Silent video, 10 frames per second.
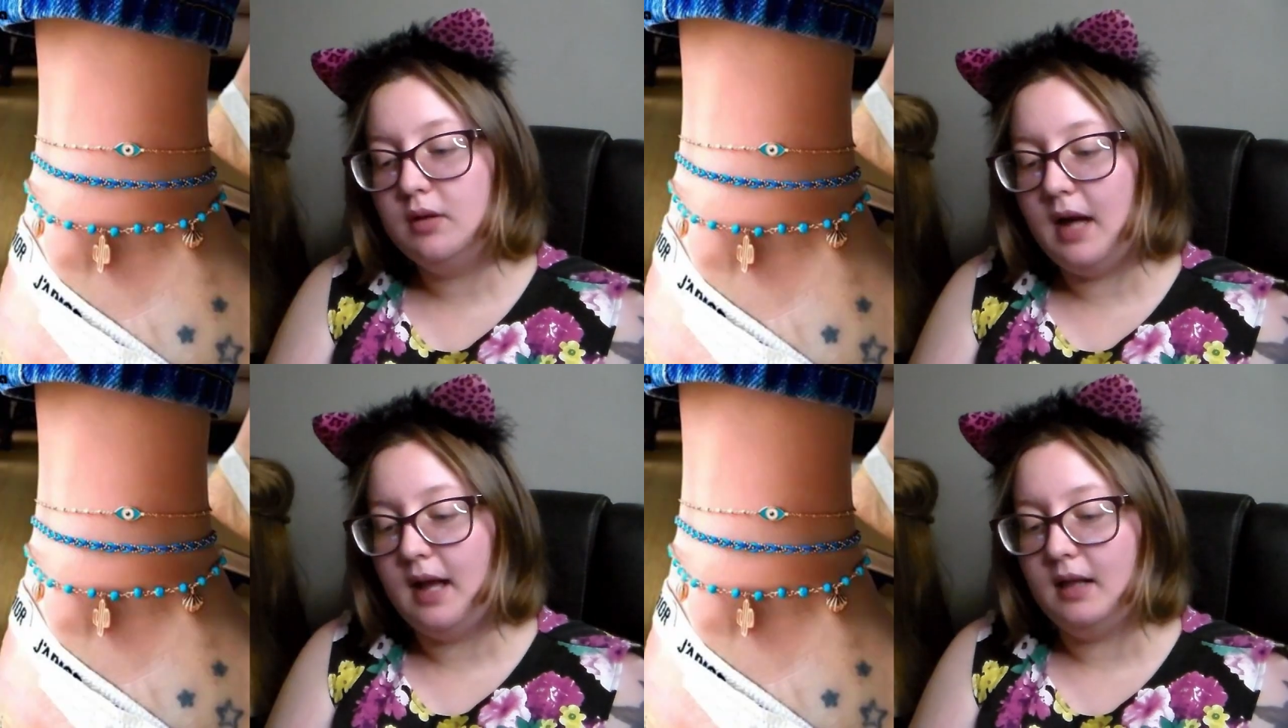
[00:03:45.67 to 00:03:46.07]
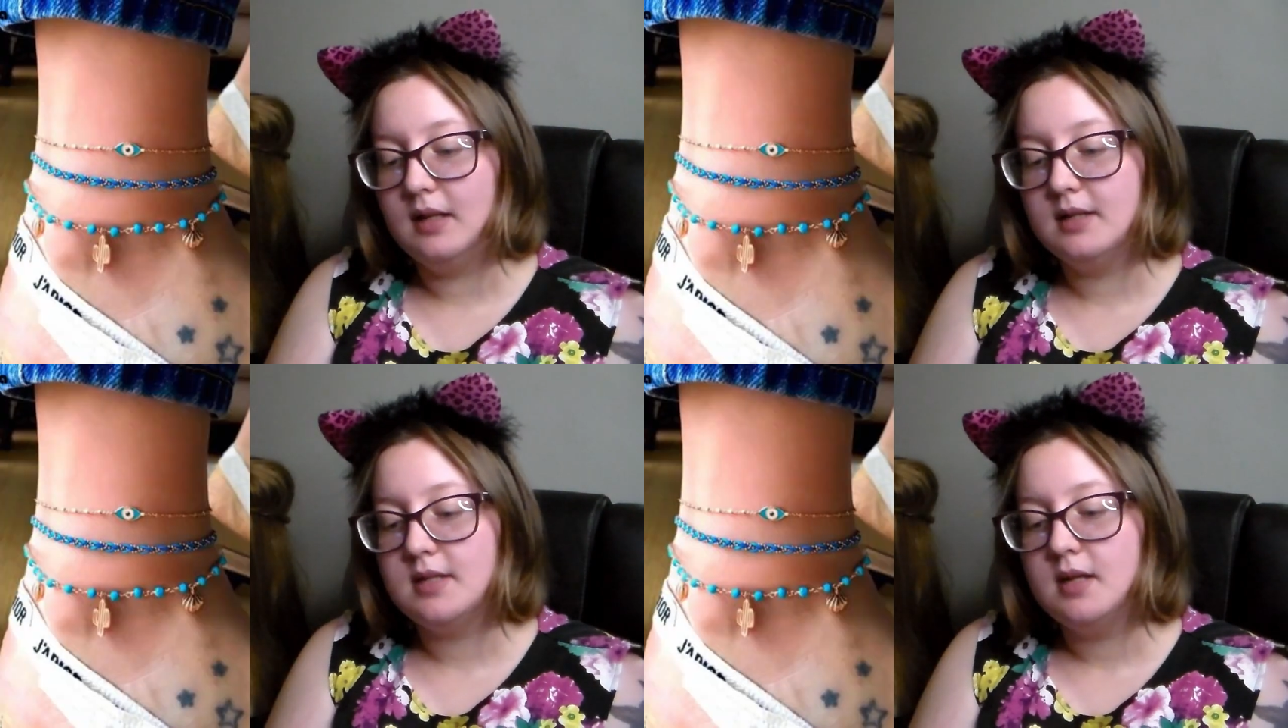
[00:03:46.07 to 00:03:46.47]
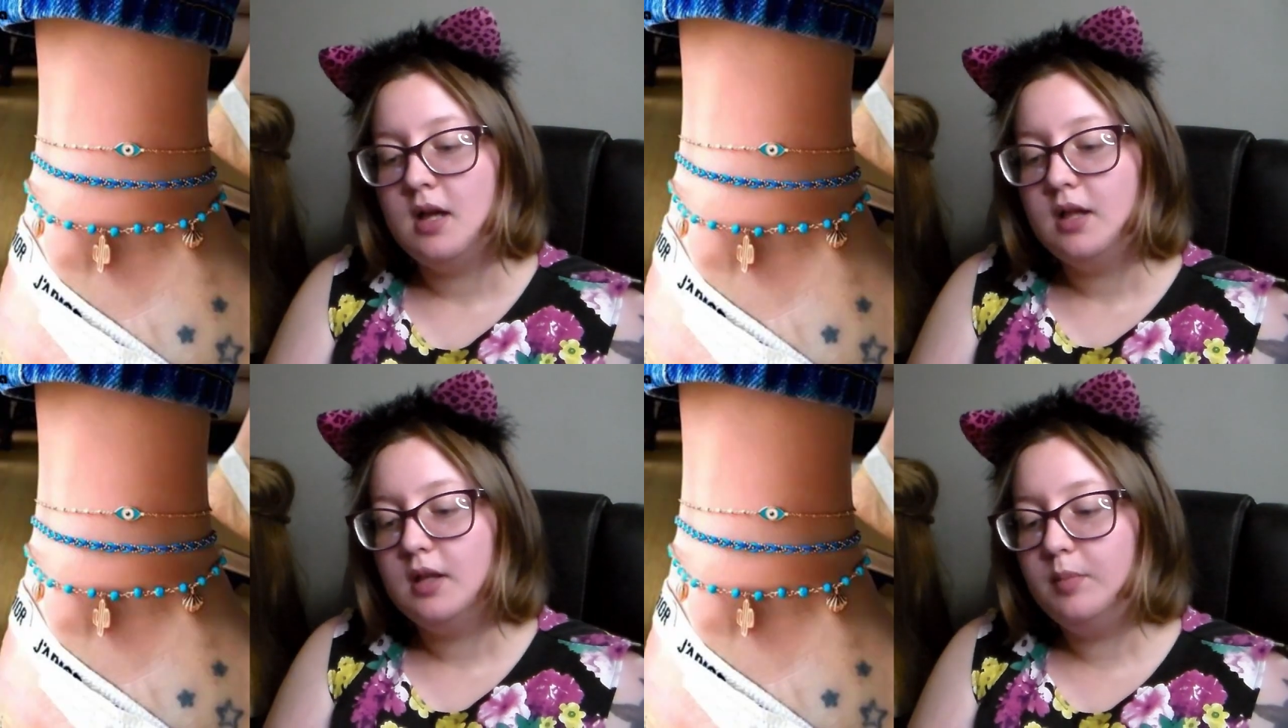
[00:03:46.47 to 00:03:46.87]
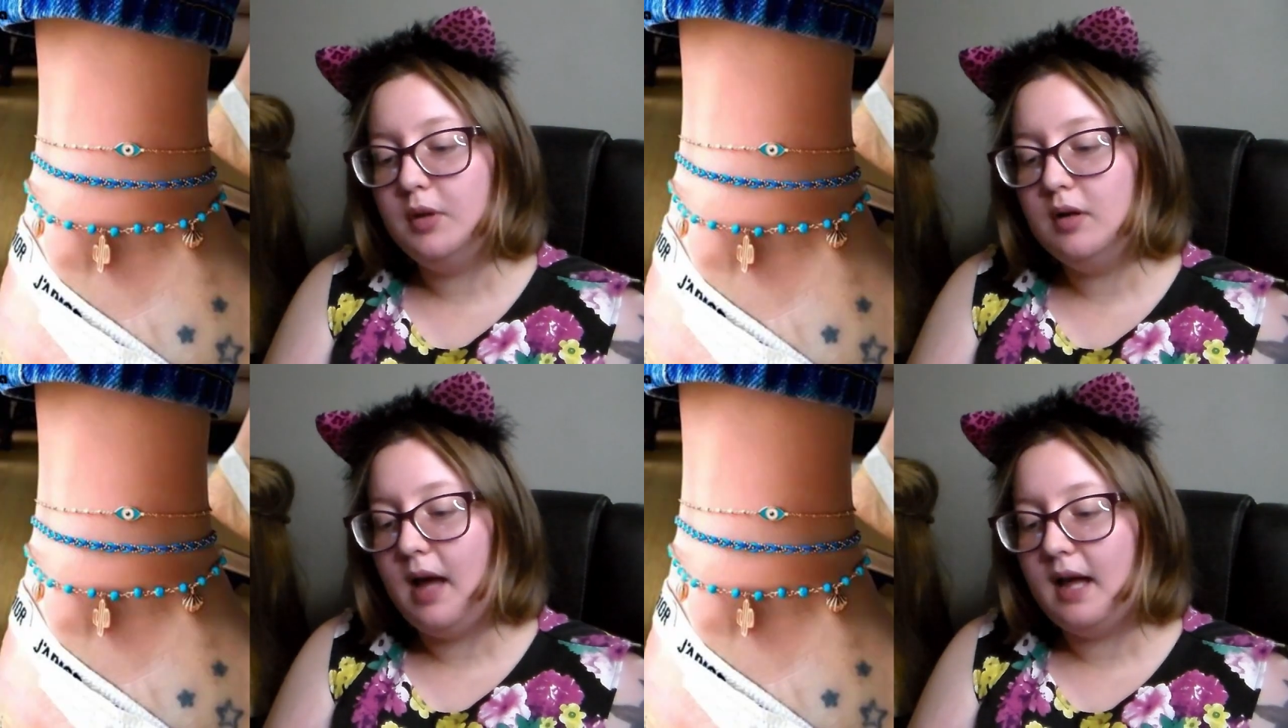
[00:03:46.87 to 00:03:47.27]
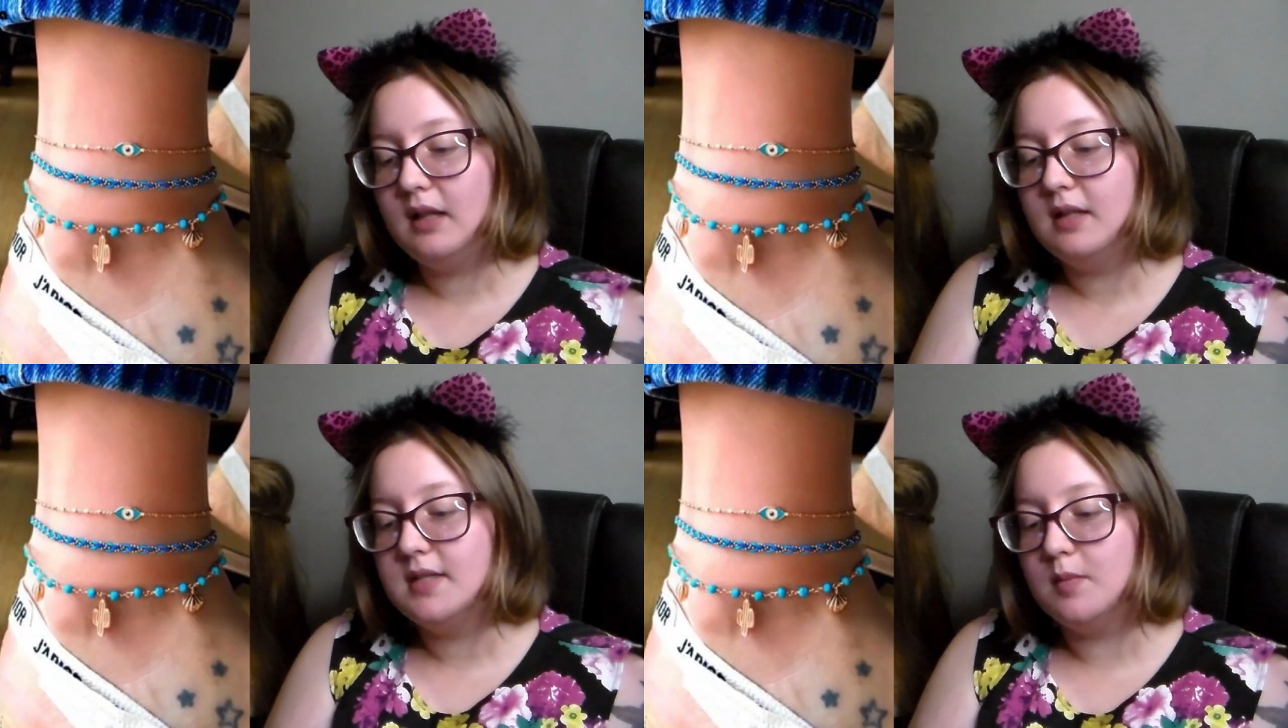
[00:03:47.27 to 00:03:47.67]
Blue anklets. The blue
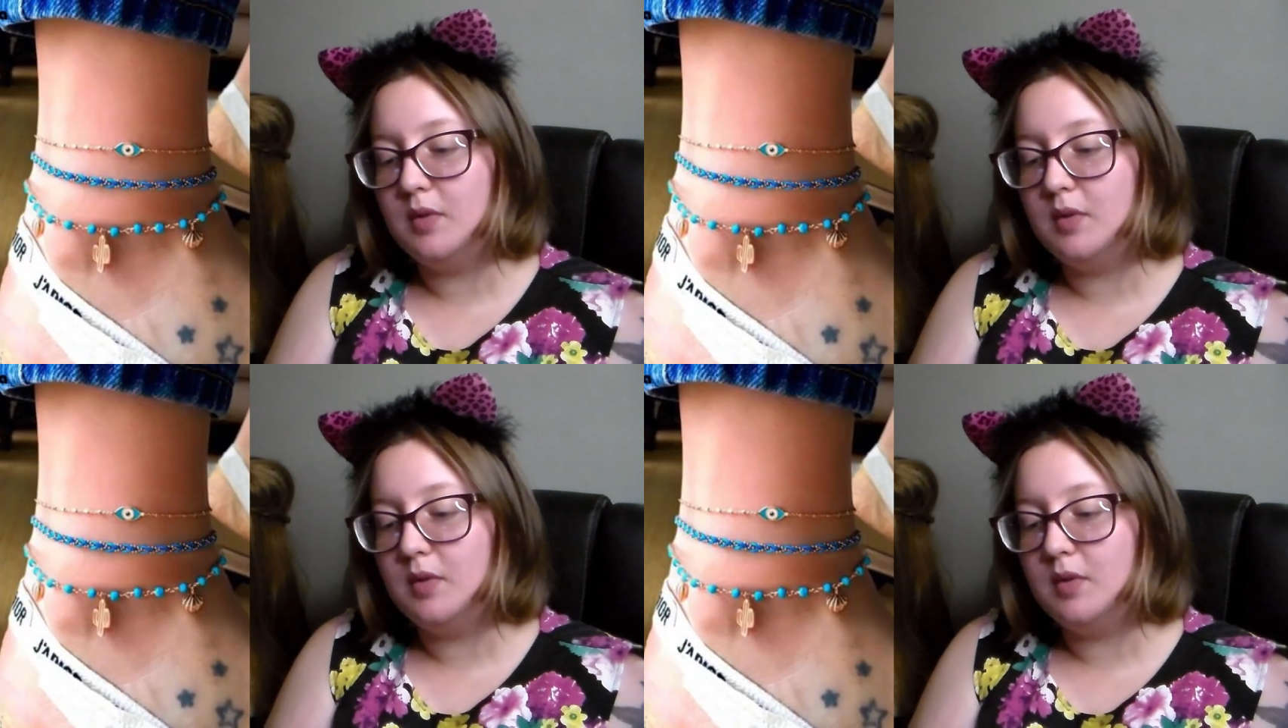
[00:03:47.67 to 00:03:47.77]
anklet